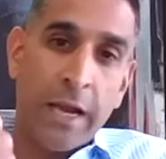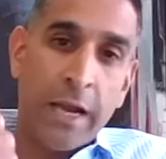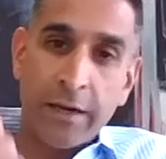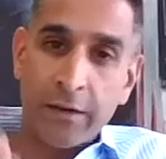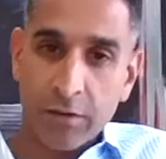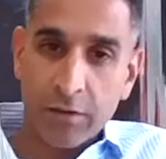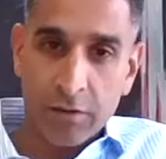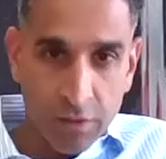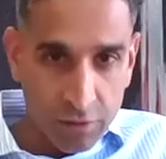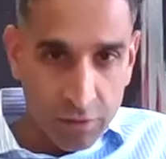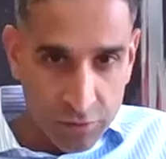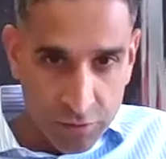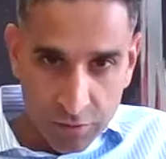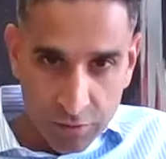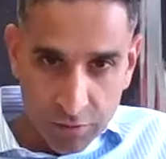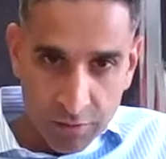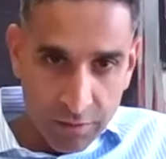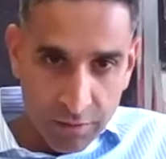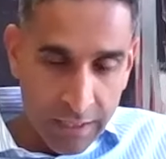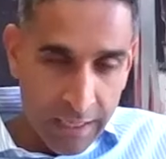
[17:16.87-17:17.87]

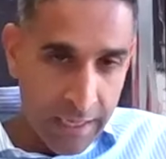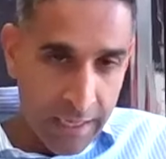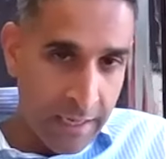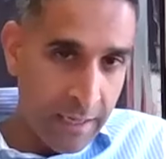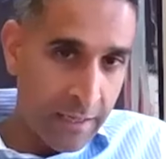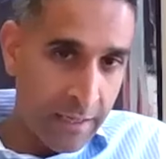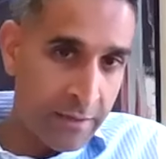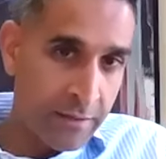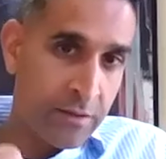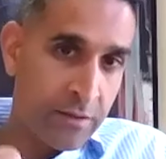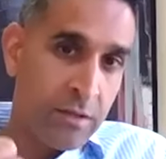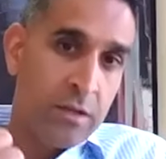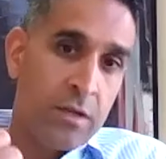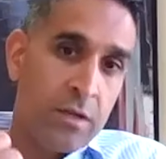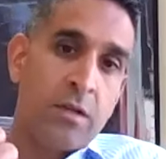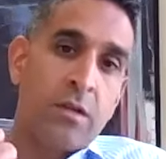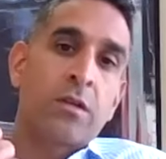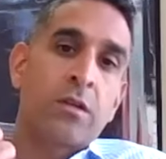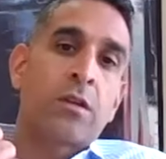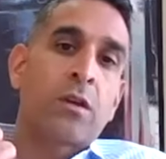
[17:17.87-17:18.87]
agricultural land,
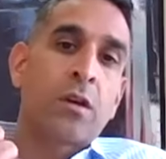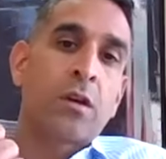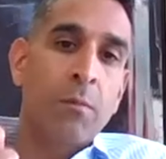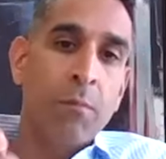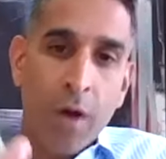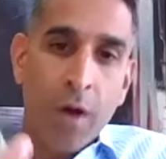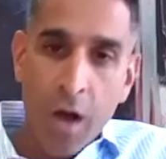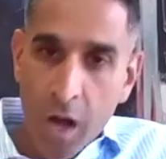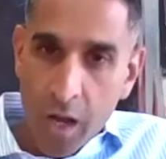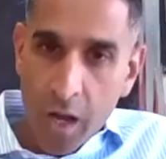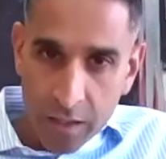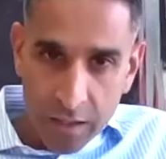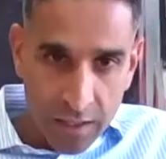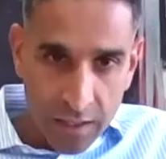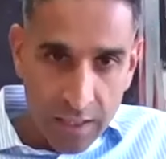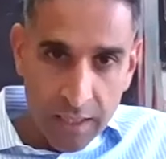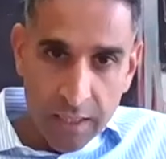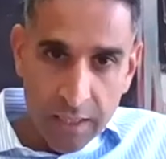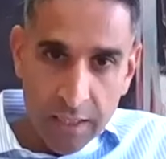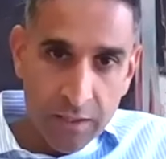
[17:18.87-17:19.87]

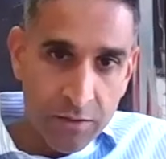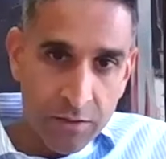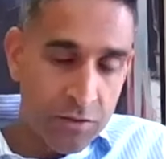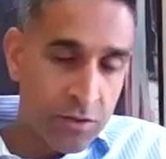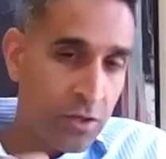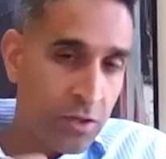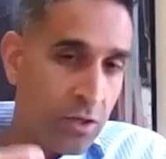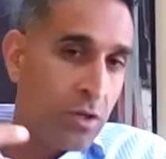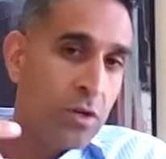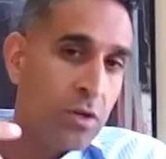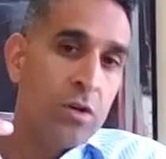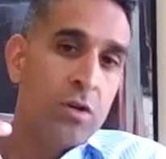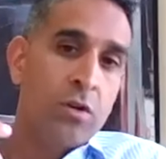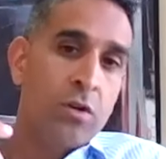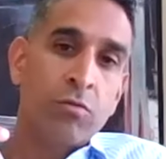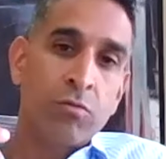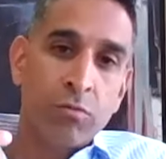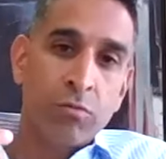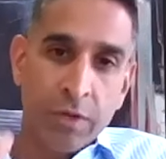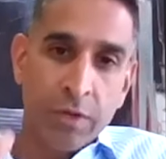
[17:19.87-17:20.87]
commodities,
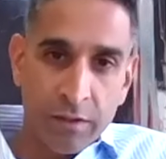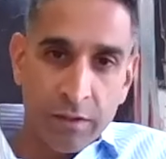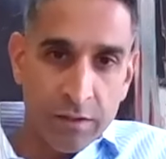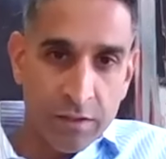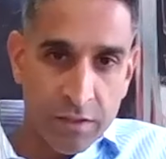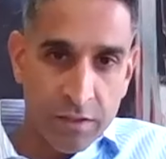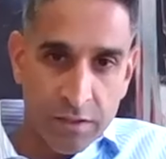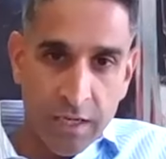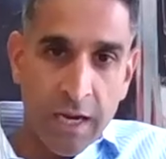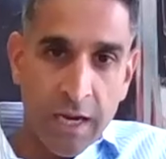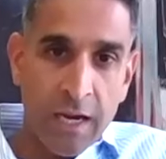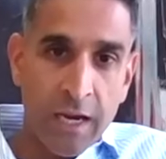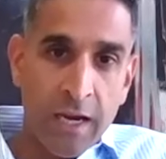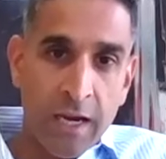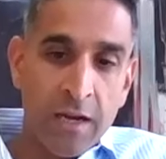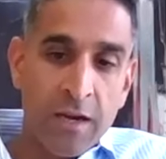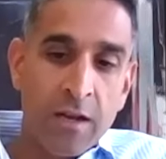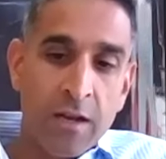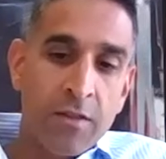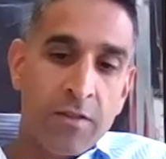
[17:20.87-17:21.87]
real
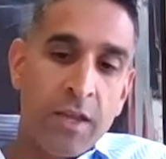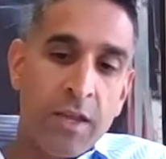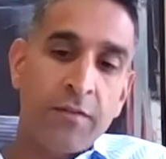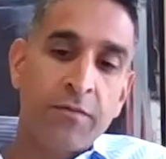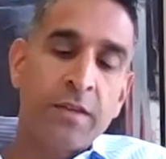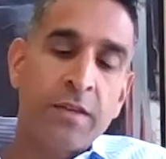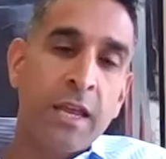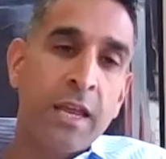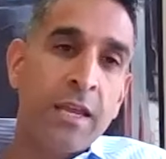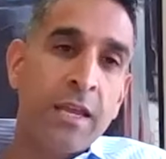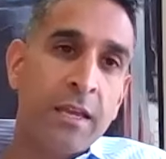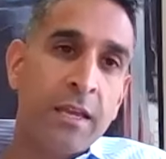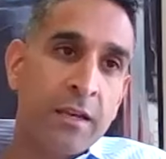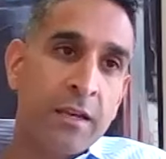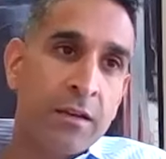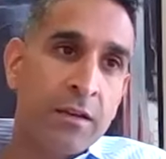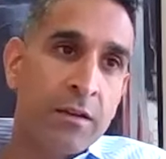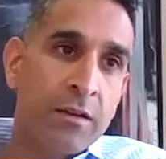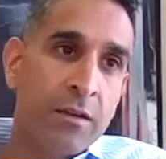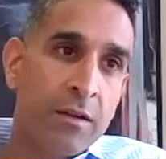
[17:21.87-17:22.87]
estate. They've
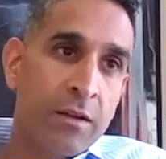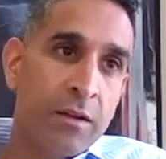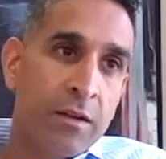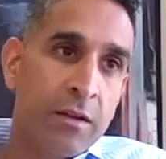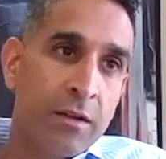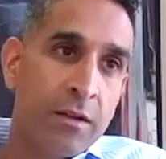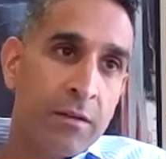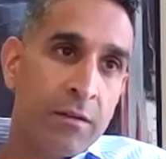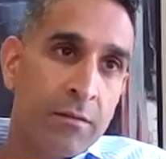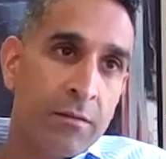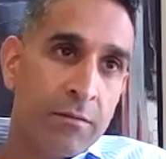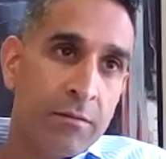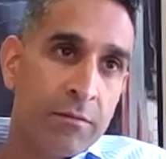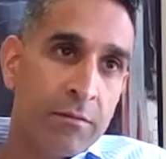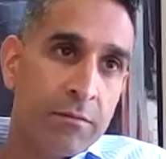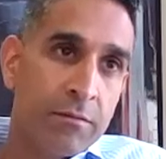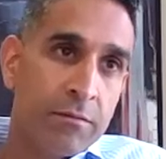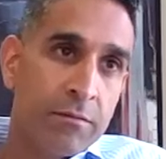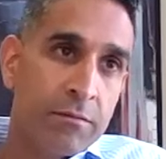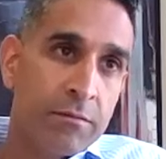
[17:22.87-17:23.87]
taken
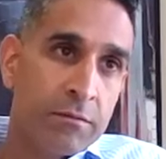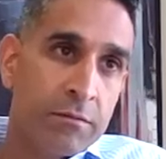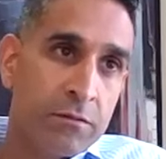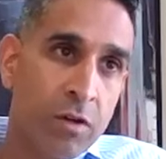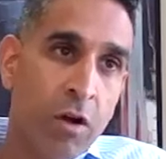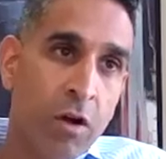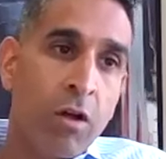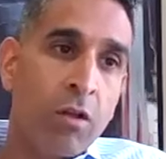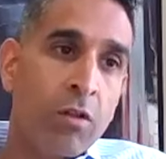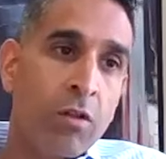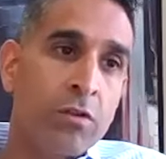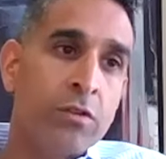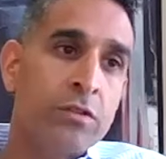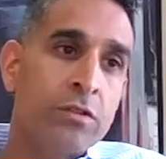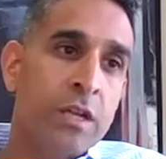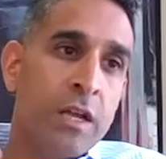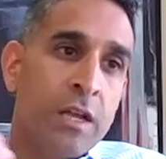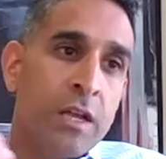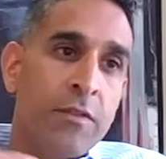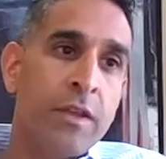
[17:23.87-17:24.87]

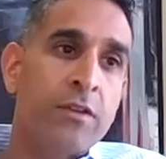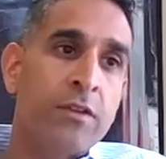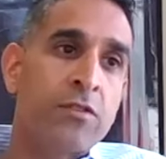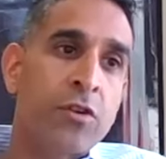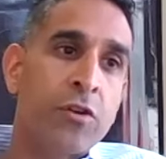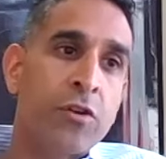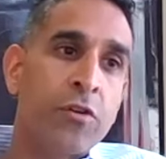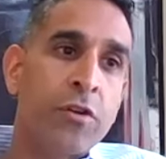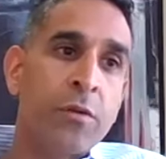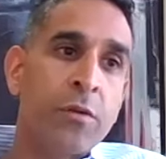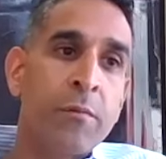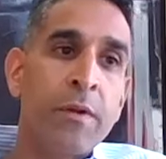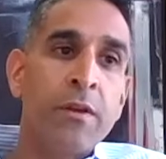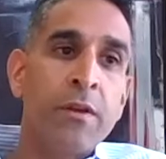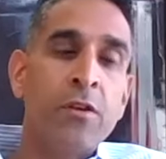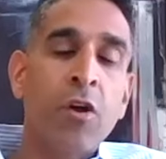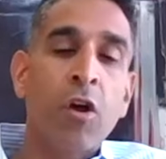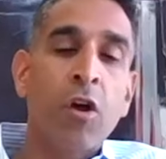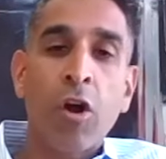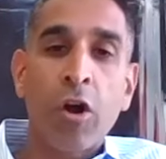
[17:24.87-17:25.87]
dollars and they turned them
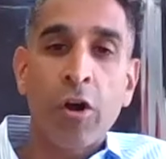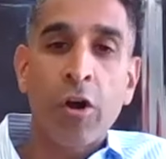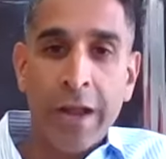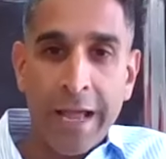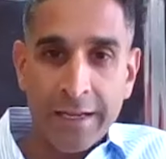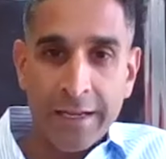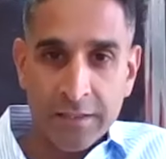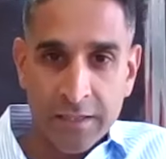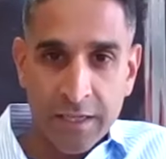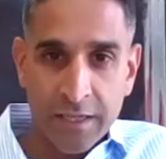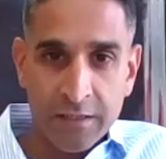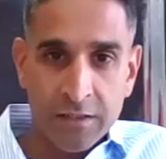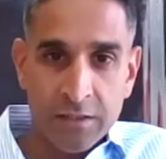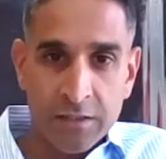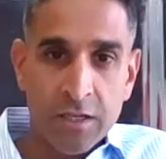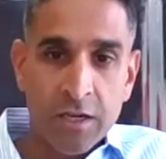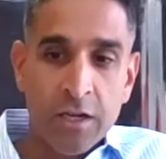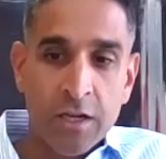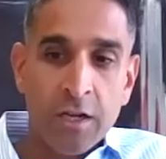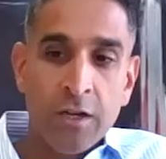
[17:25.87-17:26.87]
into hard
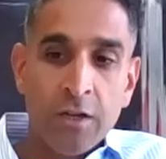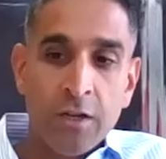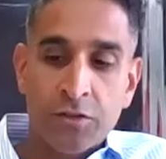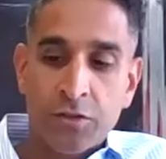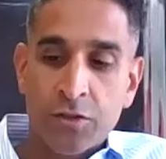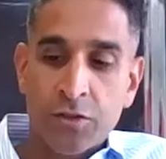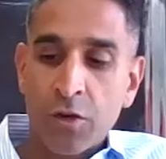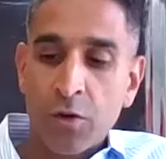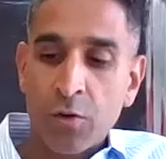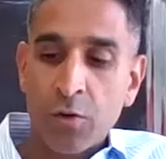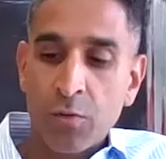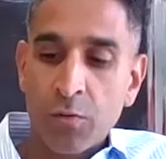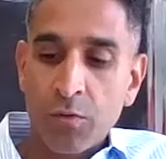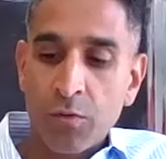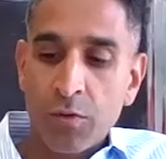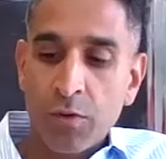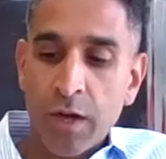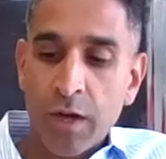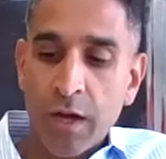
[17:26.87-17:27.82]
assets. So